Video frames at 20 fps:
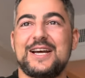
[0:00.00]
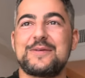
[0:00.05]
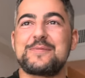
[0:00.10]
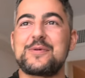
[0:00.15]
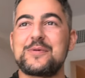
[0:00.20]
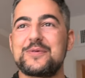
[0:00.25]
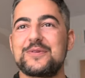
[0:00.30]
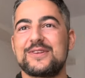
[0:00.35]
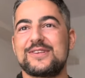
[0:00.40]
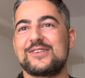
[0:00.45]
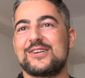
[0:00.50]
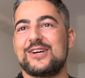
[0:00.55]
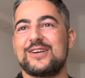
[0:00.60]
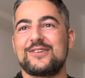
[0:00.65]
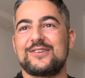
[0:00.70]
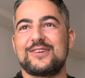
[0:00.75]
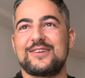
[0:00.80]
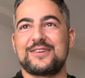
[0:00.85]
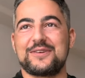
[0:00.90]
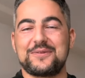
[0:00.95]
And what was the
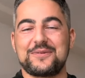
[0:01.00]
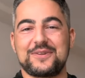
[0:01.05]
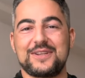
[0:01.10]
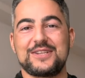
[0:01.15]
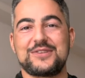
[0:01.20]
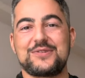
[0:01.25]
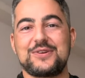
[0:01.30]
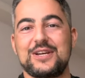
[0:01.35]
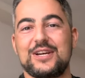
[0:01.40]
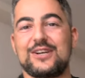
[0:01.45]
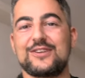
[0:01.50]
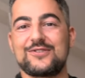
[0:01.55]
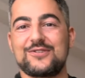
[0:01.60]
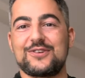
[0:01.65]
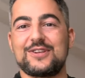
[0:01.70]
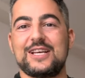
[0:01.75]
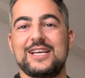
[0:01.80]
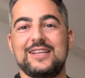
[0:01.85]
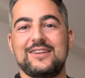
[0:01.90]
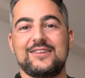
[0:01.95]
trousers? It was
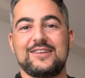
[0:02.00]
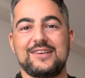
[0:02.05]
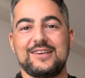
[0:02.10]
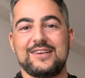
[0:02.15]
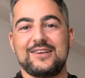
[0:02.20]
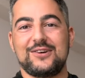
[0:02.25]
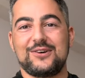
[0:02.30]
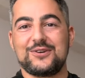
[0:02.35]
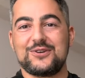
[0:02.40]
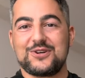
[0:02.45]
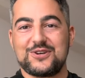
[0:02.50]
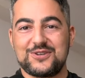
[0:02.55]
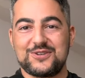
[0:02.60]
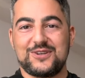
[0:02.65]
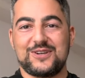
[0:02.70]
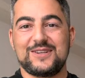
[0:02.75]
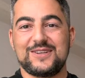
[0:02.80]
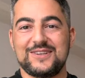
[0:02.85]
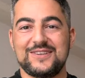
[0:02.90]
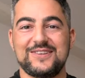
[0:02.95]
literally 180 Hong Kong
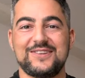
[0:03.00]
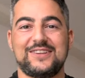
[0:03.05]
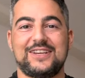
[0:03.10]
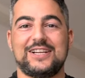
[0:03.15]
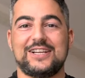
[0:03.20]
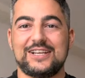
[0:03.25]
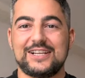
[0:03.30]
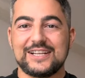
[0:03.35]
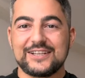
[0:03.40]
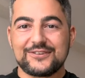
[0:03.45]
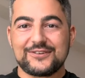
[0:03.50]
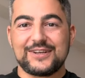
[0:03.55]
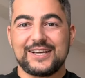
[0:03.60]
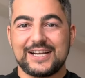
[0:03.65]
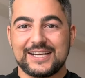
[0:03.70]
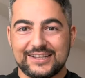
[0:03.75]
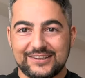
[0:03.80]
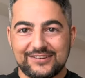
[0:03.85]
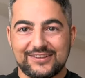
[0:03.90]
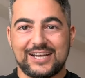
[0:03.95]
dollars, and I literally had
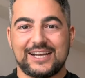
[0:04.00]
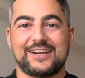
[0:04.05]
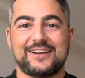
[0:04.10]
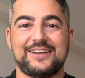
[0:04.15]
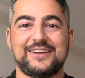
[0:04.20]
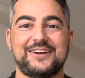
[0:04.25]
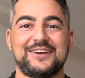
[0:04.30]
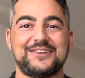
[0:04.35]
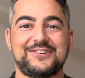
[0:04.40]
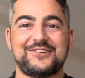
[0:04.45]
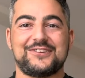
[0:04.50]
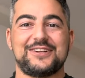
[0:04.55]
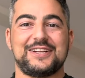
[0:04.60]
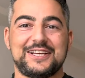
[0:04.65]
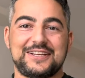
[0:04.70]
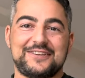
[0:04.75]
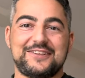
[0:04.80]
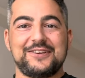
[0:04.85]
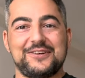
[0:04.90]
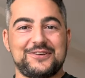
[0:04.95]
exactly
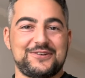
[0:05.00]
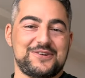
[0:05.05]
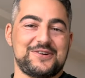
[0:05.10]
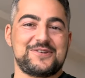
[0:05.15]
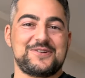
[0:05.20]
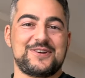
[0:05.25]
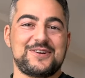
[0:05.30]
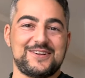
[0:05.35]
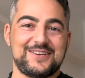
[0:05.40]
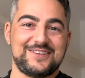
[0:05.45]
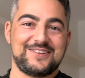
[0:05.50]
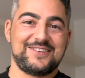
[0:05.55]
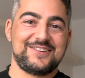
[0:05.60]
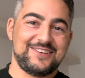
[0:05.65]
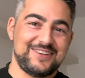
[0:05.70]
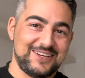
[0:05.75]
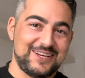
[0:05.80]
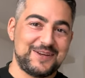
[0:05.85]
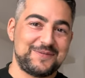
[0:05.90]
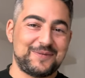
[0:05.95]
180 Hong Kong dollars
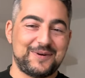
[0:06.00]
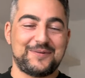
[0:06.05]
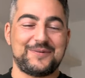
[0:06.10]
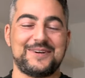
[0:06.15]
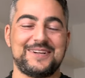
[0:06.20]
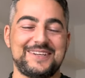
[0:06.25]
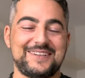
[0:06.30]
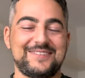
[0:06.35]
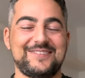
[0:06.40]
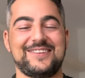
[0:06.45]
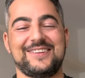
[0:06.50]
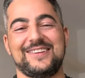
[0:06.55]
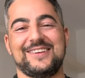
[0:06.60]
in the wallet. So.